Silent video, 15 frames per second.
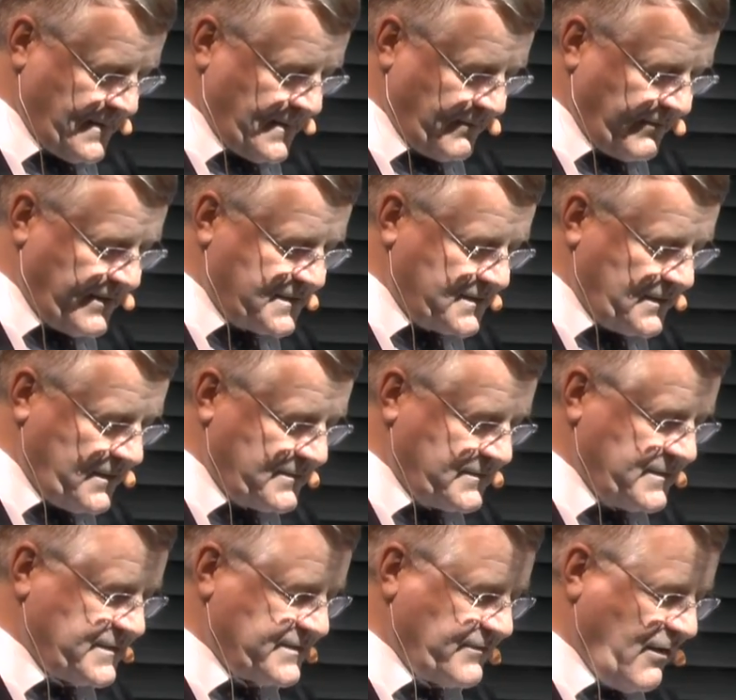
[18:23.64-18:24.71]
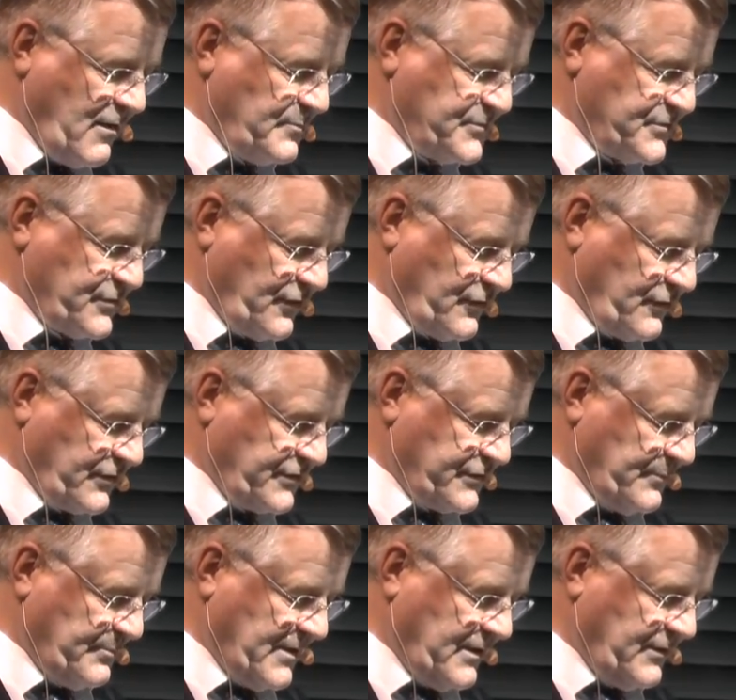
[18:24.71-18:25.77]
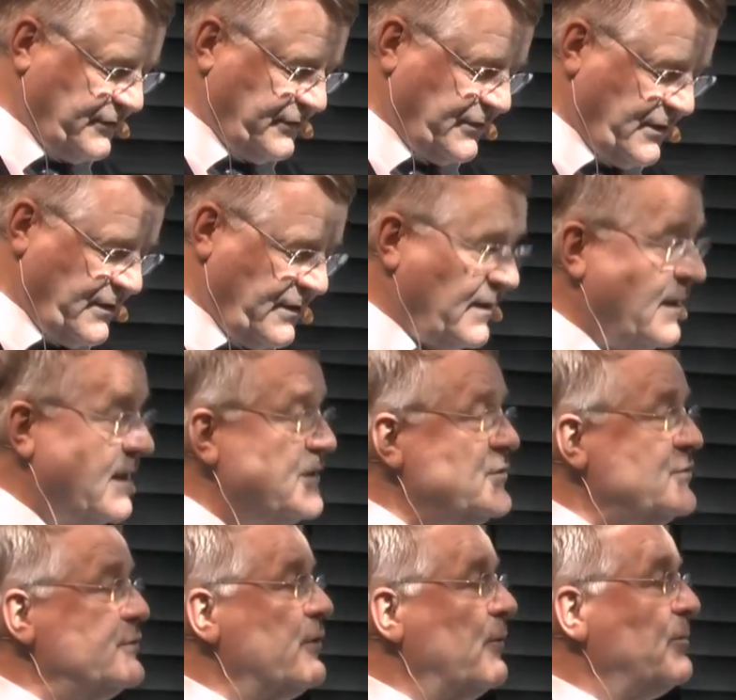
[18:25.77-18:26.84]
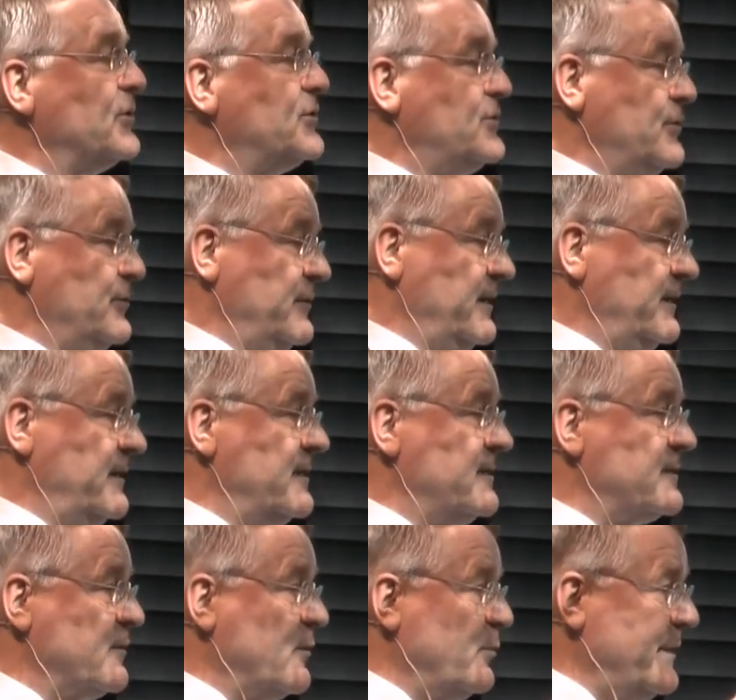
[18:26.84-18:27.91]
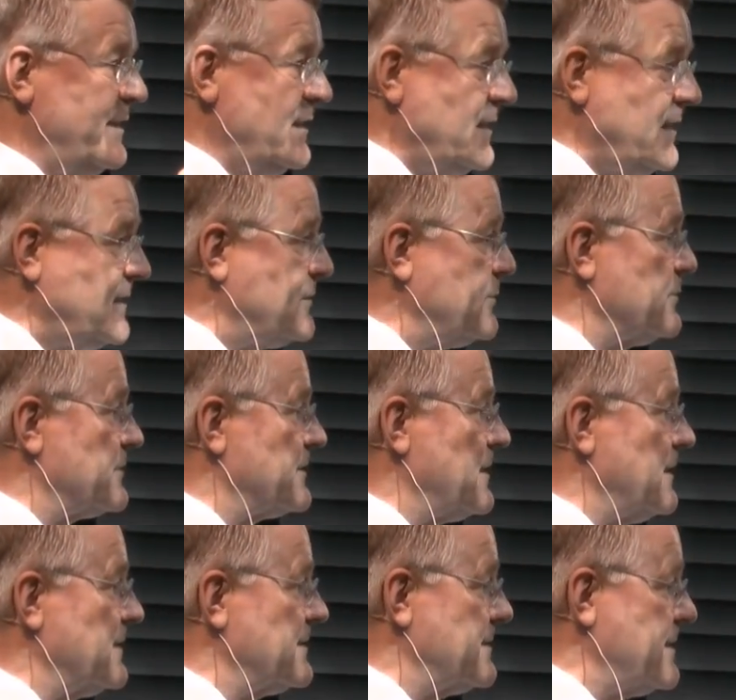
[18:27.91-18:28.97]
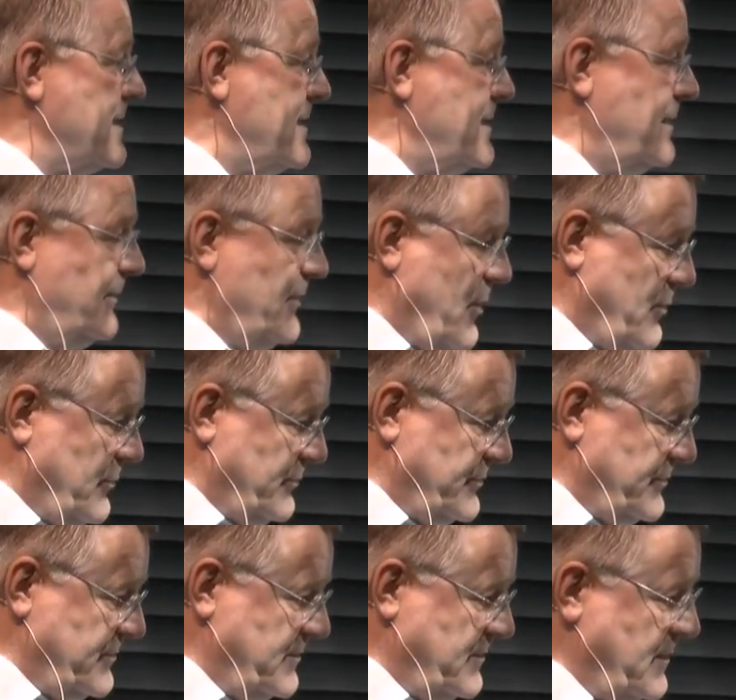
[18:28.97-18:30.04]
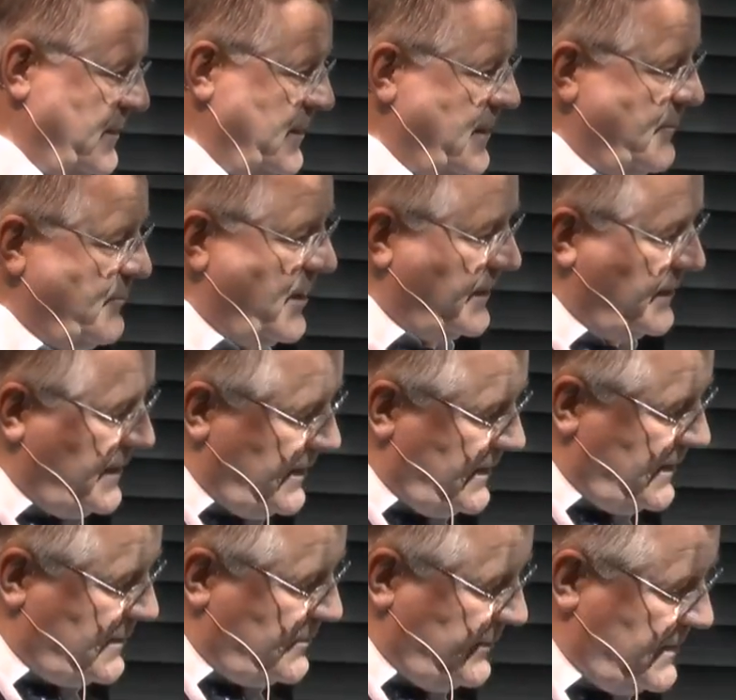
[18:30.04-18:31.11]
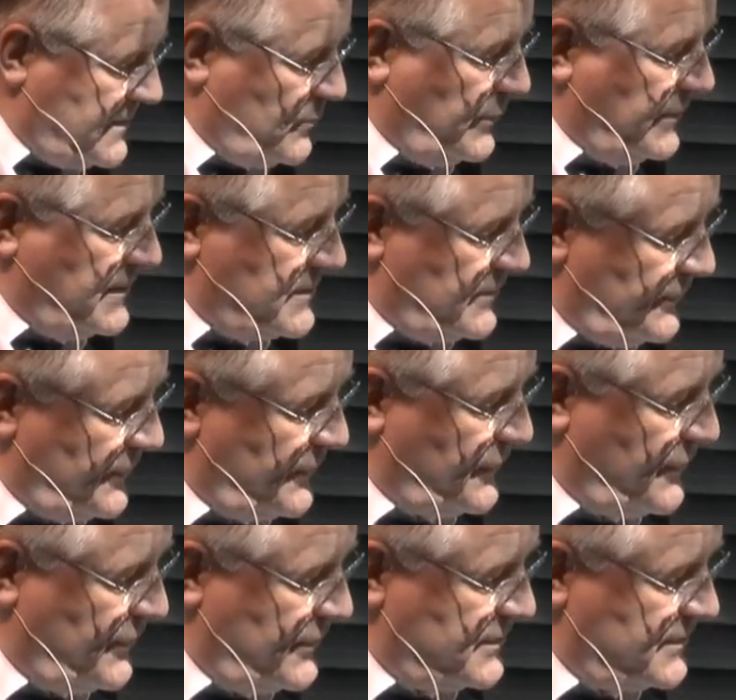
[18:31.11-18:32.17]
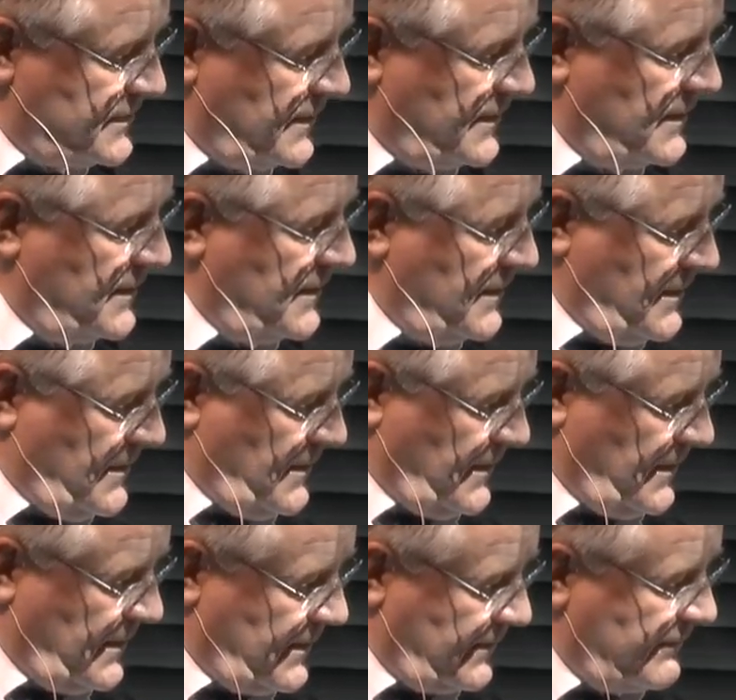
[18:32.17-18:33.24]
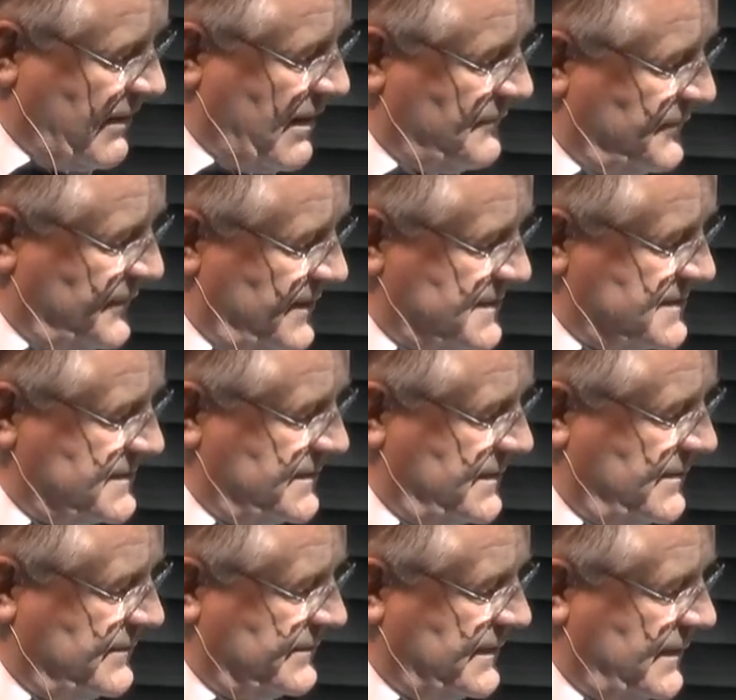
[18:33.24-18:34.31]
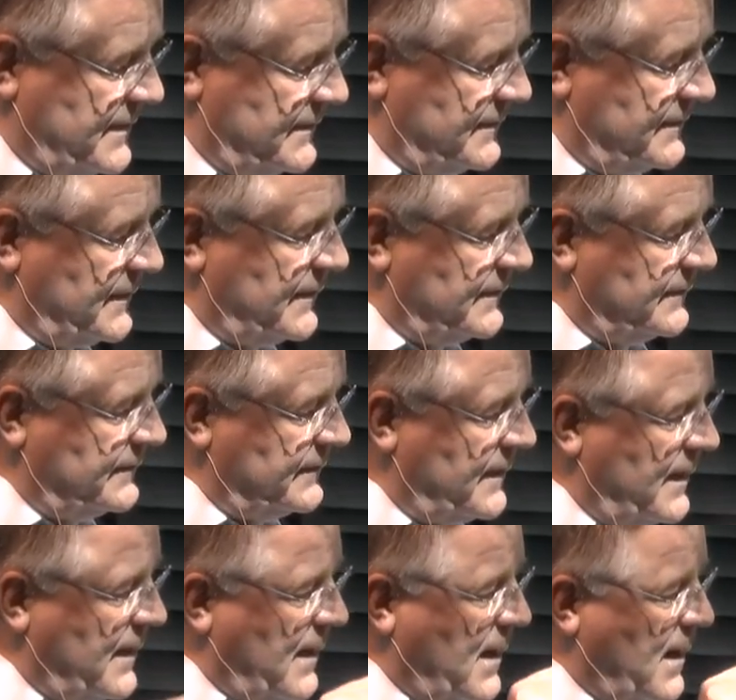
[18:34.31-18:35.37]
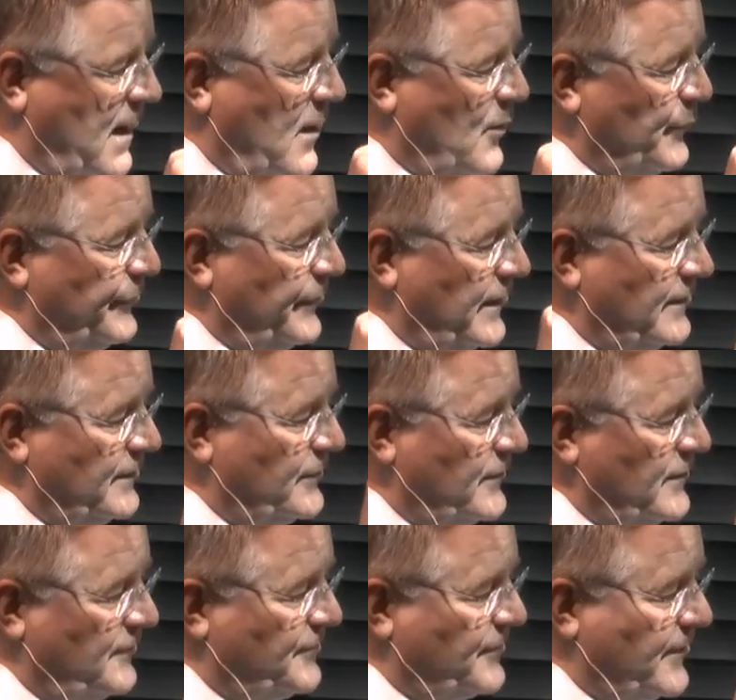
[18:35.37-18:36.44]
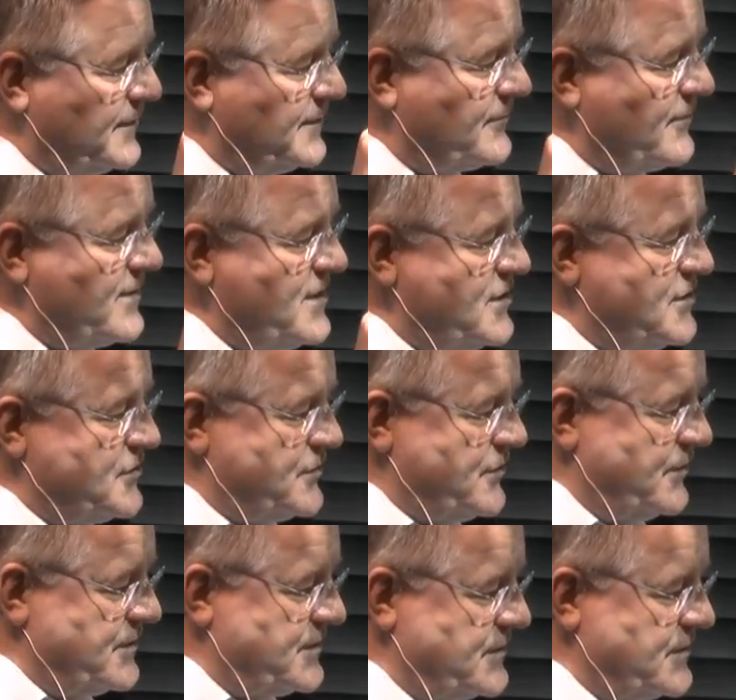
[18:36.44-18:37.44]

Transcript: Richard Straub talked about the new opportunities. So we need to start seeing those. But then it means what is on the third uh, uh, graphics there that, that uh, how then the different regions,